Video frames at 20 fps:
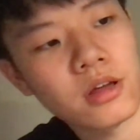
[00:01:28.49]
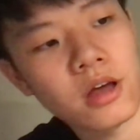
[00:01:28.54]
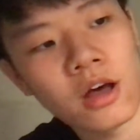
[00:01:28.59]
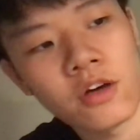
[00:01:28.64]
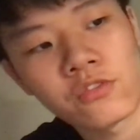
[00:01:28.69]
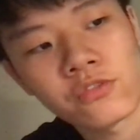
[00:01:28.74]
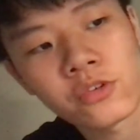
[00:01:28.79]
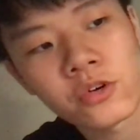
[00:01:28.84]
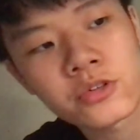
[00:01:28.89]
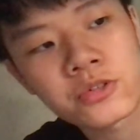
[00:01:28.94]

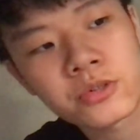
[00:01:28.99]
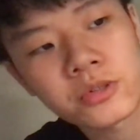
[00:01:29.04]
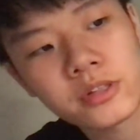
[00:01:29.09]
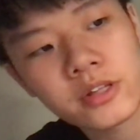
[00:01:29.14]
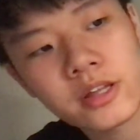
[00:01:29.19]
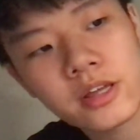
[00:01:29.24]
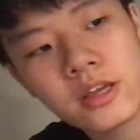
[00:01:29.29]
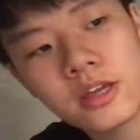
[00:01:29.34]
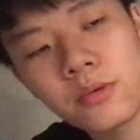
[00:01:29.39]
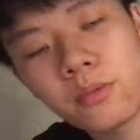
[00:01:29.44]

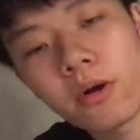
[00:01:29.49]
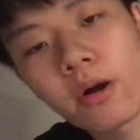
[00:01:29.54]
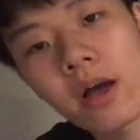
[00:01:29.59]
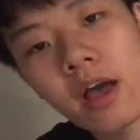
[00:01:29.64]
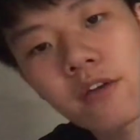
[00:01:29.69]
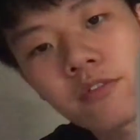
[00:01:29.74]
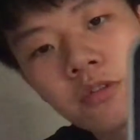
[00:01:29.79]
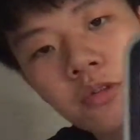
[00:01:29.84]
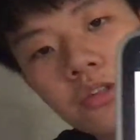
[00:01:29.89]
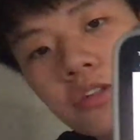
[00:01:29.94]
unfortunately, he will
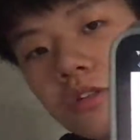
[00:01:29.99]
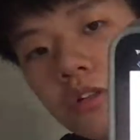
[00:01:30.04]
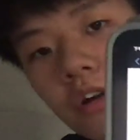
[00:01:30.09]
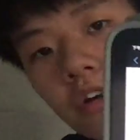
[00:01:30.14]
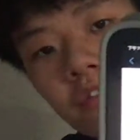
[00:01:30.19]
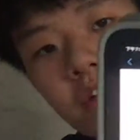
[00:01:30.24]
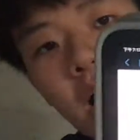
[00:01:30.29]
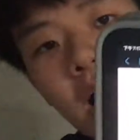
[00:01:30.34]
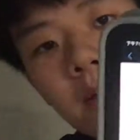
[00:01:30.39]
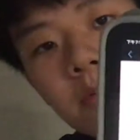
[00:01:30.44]
have to
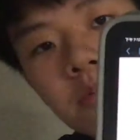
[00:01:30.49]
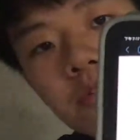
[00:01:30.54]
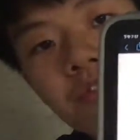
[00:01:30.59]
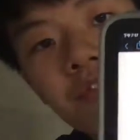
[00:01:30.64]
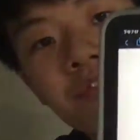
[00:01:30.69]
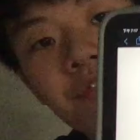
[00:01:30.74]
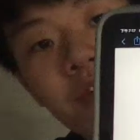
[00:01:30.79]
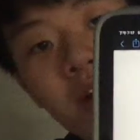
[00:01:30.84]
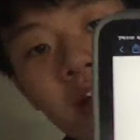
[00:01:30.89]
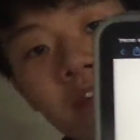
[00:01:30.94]
serve up to
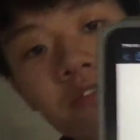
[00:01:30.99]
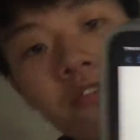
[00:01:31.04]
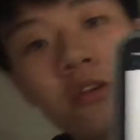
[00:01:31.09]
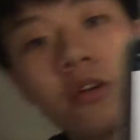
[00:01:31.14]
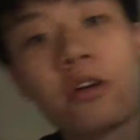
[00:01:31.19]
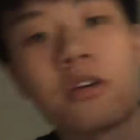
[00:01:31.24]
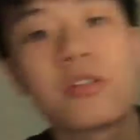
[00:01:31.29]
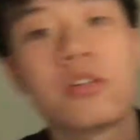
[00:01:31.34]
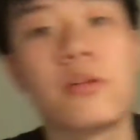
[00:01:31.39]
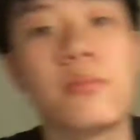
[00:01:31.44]
5
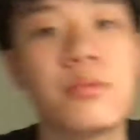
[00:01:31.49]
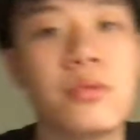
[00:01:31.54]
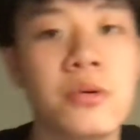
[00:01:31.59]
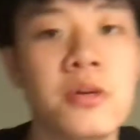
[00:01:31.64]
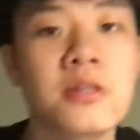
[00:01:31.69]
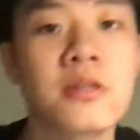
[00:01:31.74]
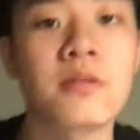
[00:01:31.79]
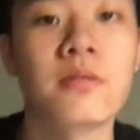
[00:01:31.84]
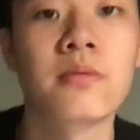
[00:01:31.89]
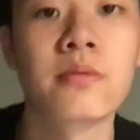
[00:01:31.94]
years in
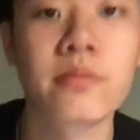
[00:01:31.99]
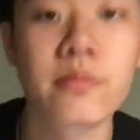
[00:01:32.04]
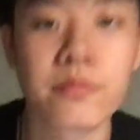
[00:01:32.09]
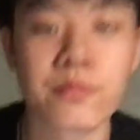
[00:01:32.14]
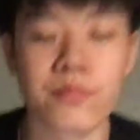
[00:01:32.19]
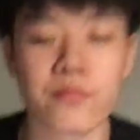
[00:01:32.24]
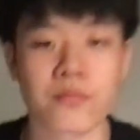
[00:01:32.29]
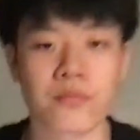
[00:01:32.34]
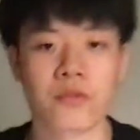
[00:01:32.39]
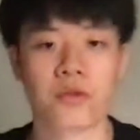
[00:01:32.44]
prison,
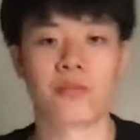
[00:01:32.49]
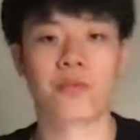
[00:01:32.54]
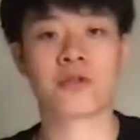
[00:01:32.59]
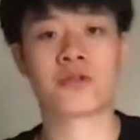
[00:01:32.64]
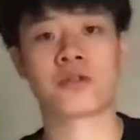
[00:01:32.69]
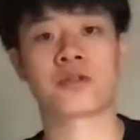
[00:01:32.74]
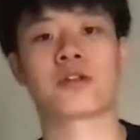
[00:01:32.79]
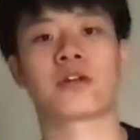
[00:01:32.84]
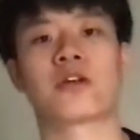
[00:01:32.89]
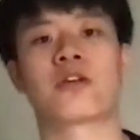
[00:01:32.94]

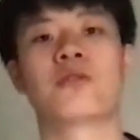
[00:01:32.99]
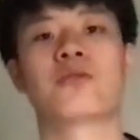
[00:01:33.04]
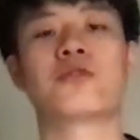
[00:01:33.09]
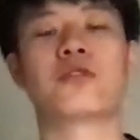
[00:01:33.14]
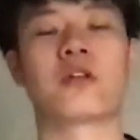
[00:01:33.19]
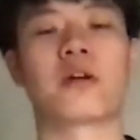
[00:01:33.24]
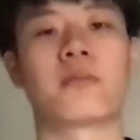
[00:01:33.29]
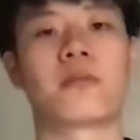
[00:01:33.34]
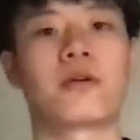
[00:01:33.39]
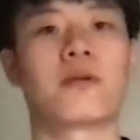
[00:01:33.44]
which is a huge
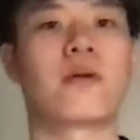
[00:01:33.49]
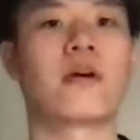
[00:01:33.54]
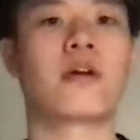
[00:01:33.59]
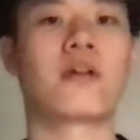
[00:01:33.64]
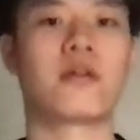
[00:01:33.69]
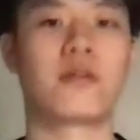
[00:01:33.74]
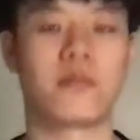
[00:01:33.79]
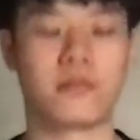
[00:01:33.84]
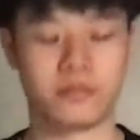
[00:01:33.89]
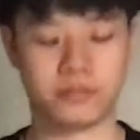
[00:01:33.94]
number, right?